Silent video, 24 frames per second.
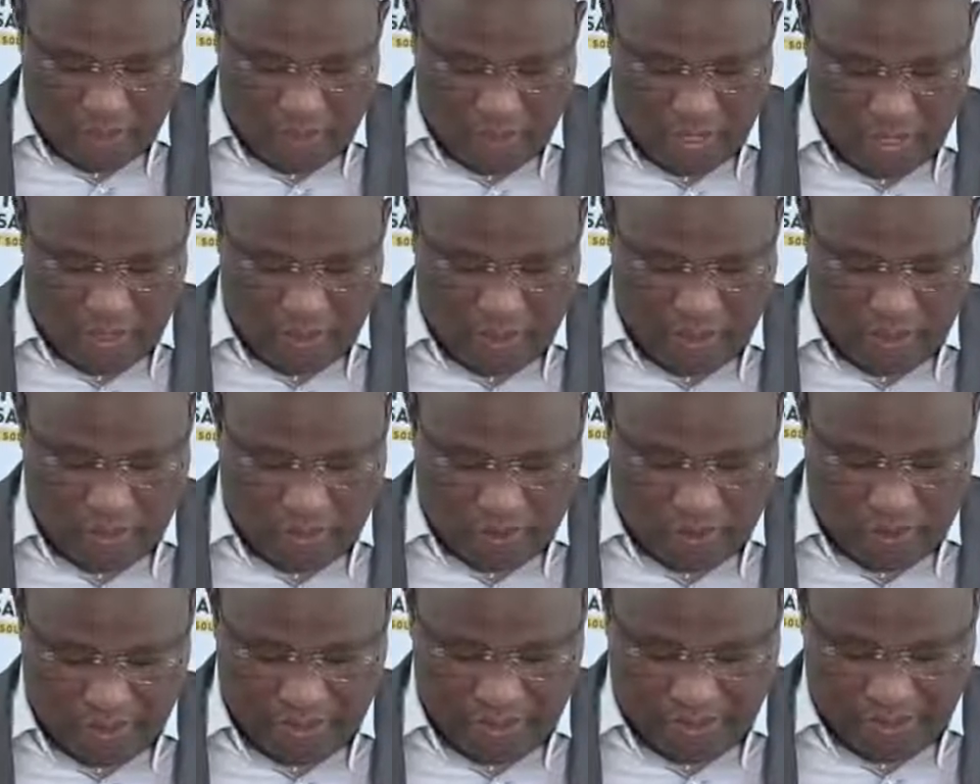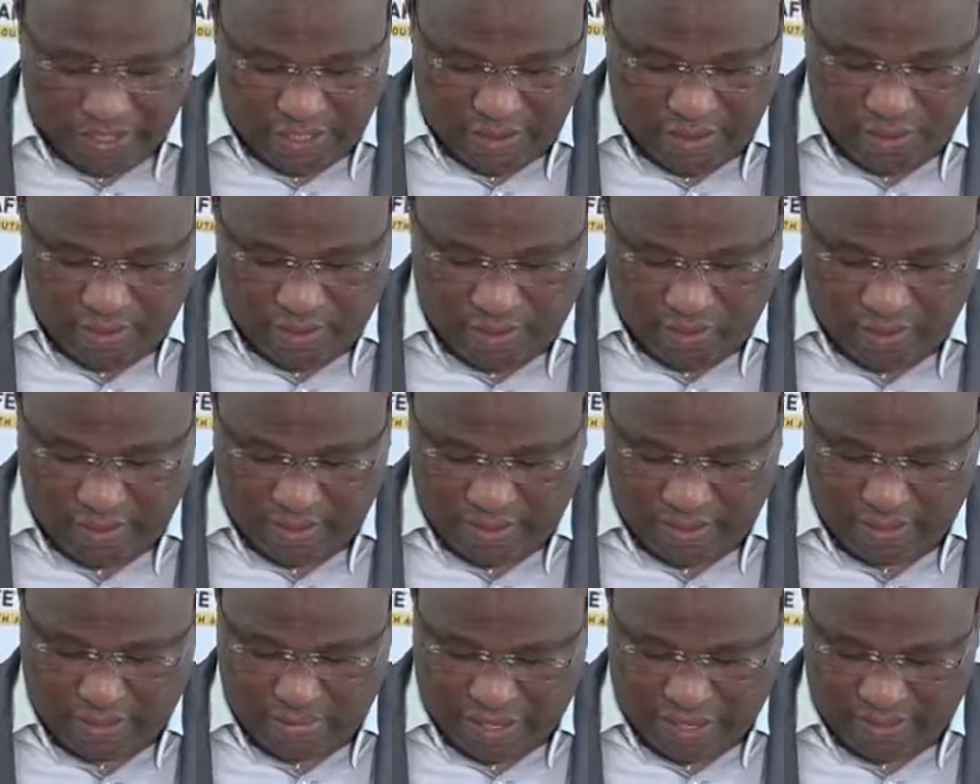we continue with
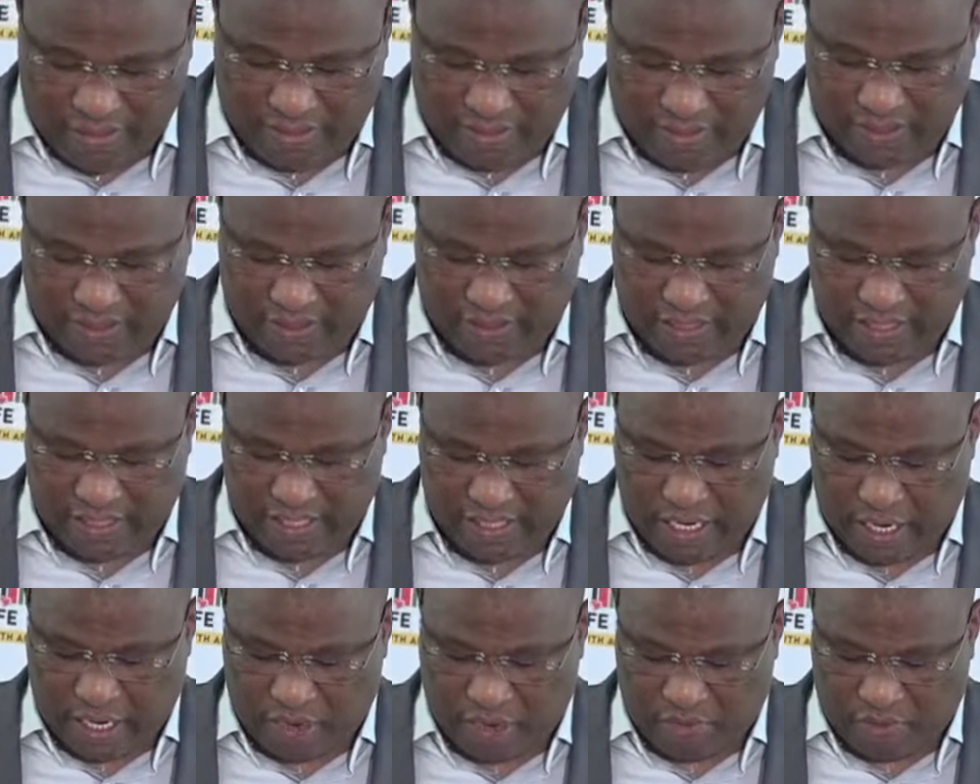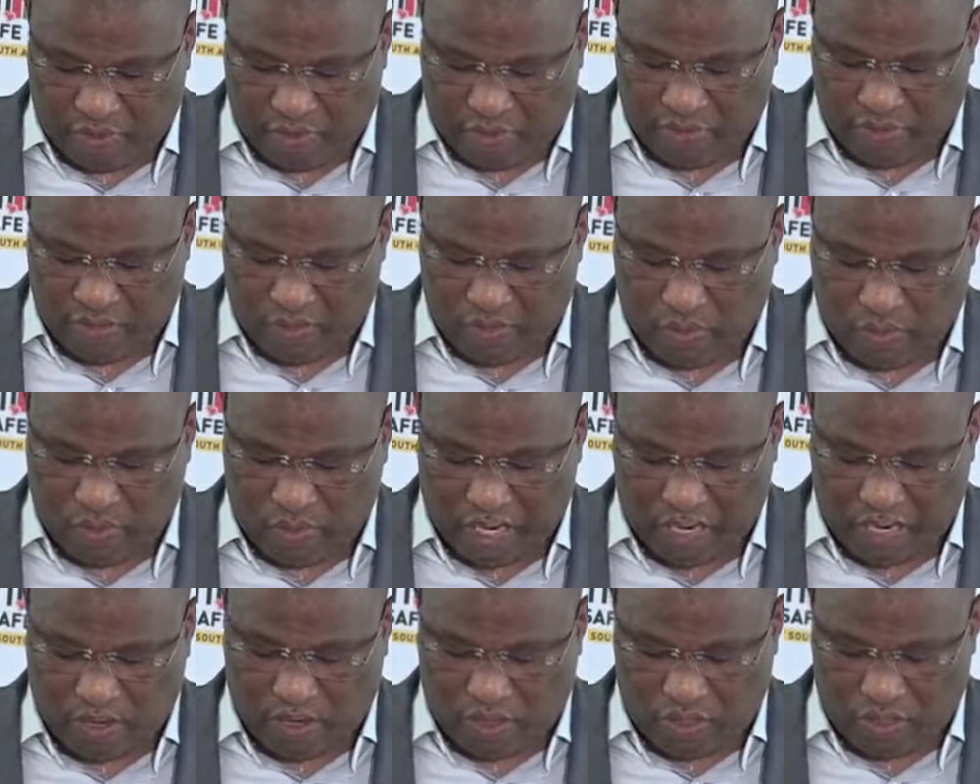the mass testing in our province, we
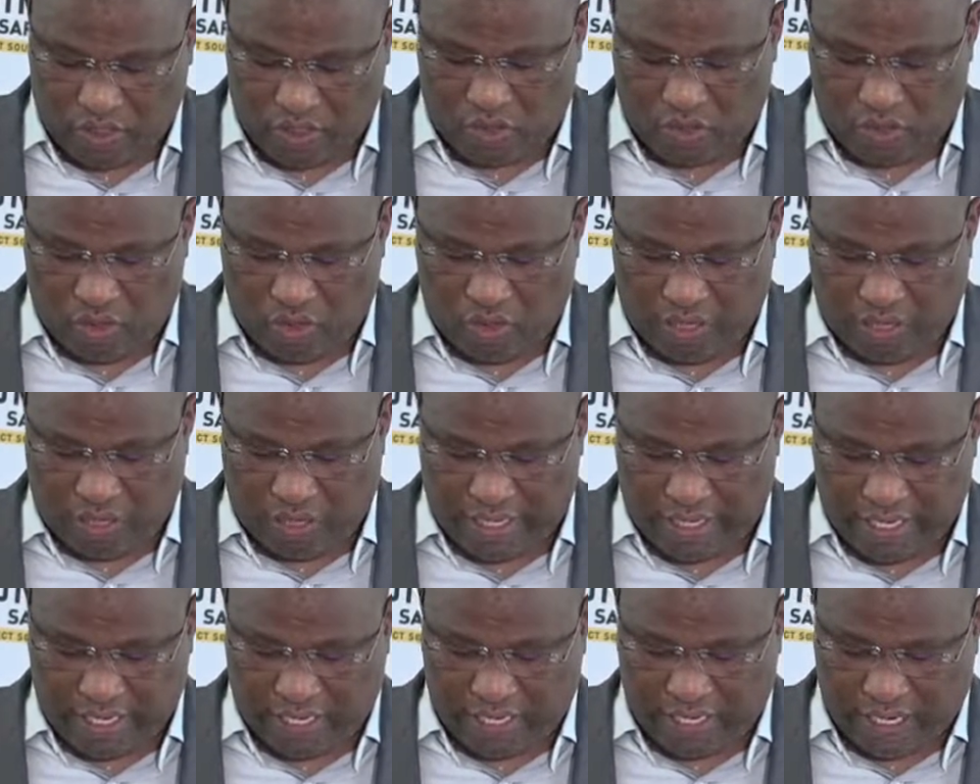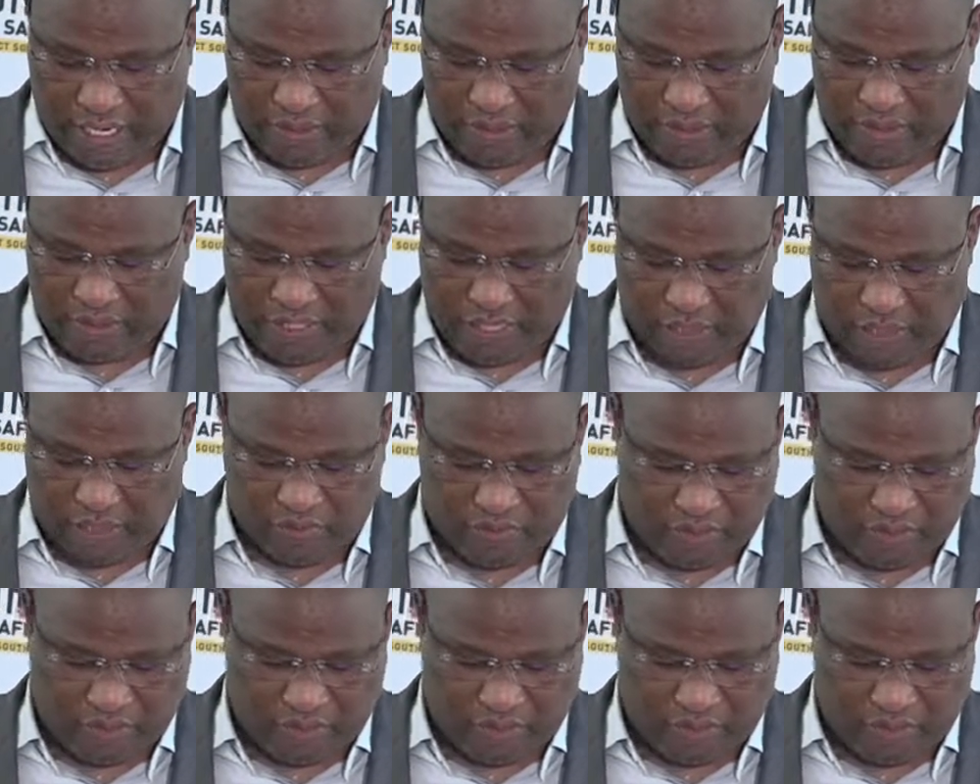are also gearing ourselves